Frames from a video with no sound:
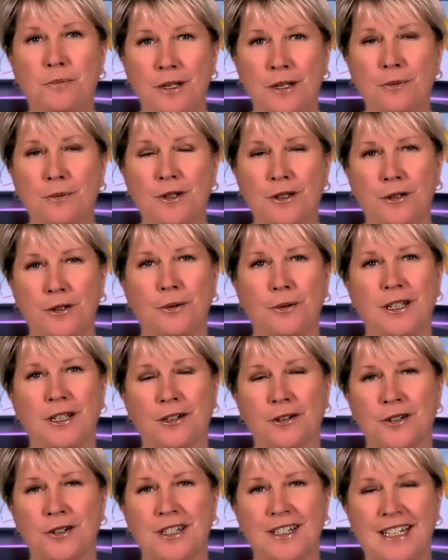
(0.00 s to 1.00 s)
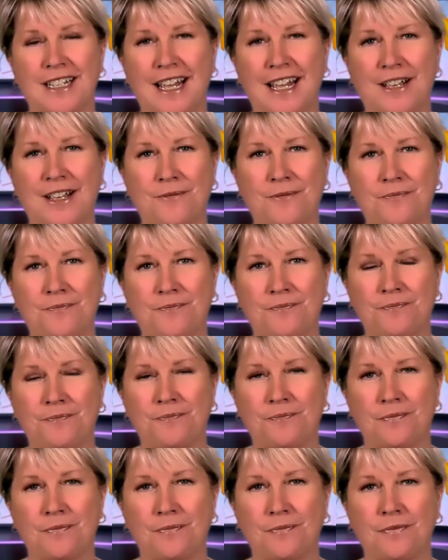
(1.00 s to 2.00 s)
be with you here today.
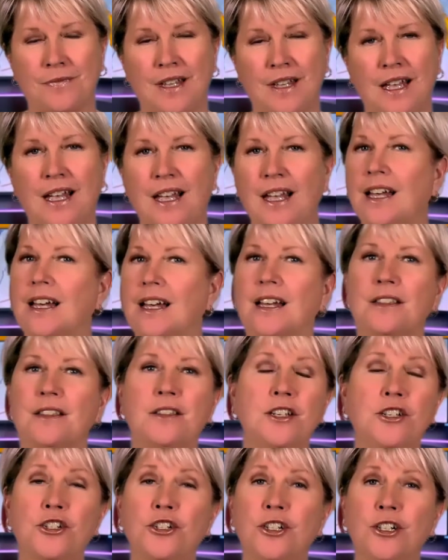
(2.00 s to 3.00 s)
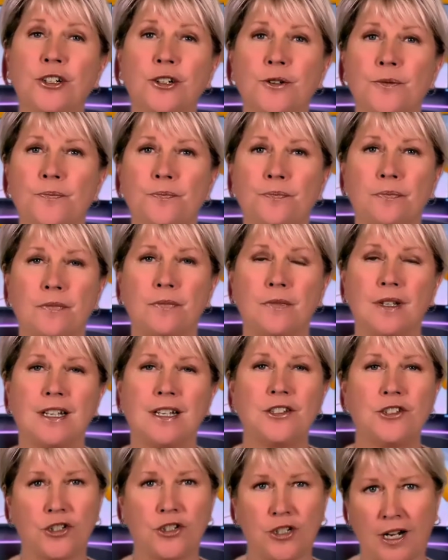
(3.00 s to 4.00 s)
This year
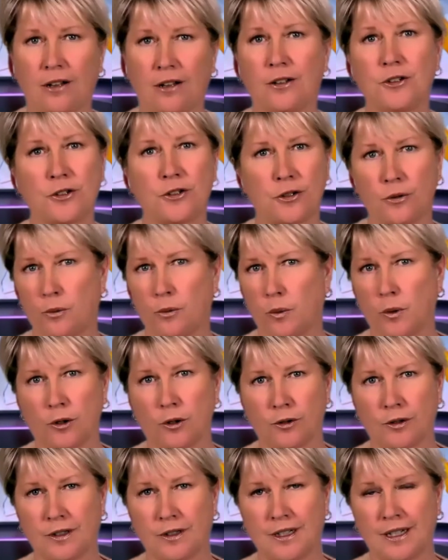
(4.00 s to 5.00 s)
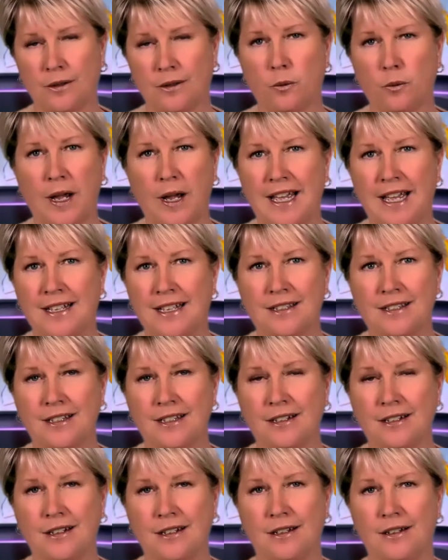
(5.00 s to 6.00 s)
has challenged the world in ways
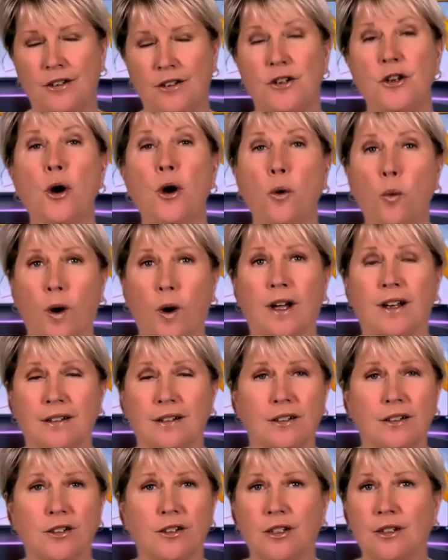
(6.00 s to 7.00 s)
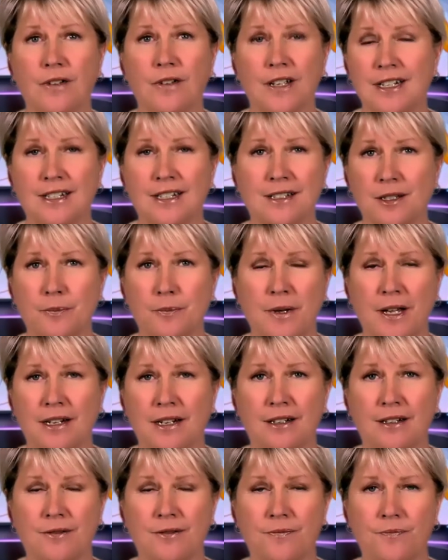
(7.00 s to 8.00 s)
that no one could have
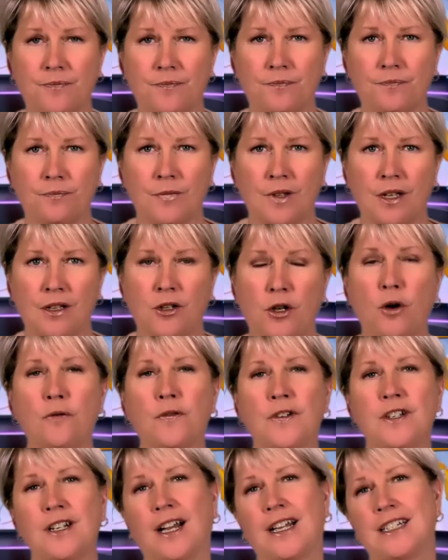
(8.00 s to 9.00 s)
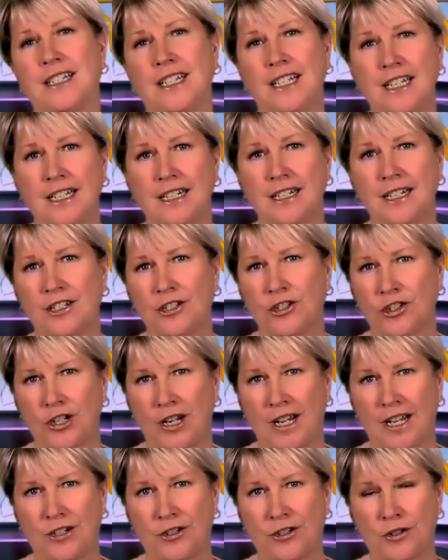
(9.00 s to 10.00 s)
anticipated. COVID-19 has
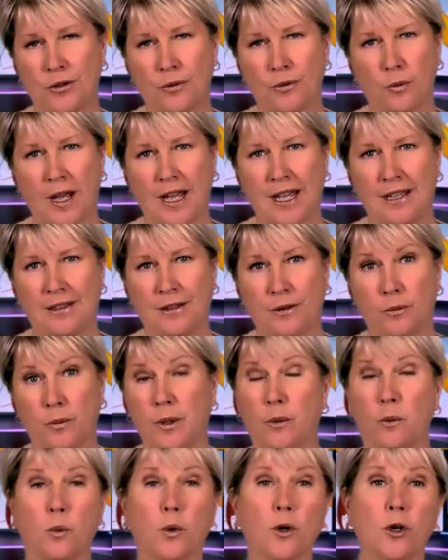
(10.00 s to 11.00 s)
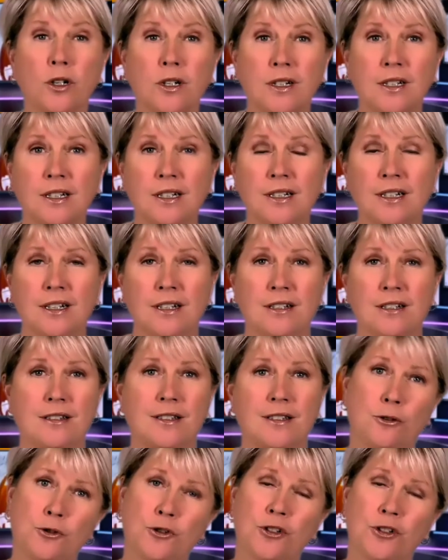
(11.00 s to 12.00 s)
changed the way that we work,
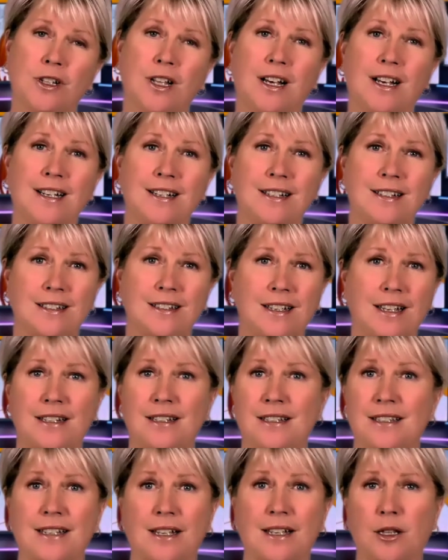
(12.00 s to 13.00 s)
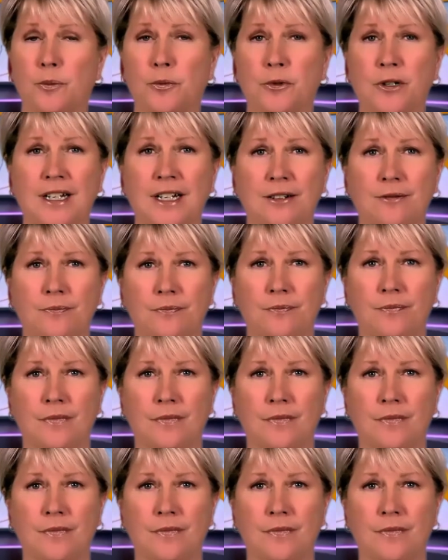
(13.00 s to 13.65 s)
socialize, and celebrate.